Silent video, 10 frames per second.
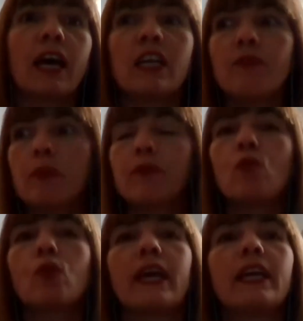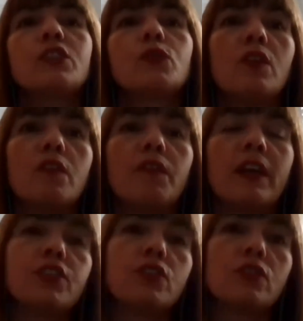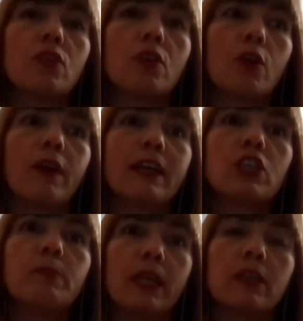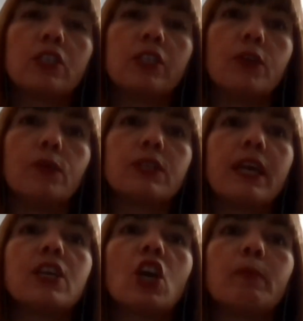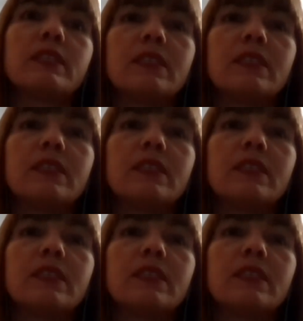and even before getting into an innovation scenario, of actually being able to take up